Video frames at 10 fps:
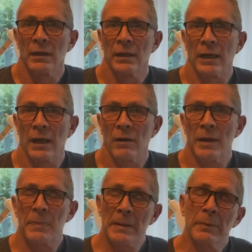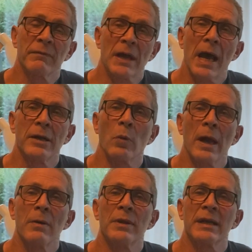And people have gotten
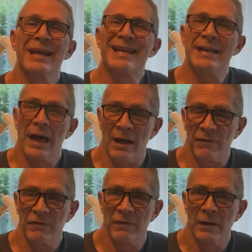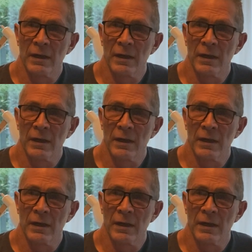away with it enough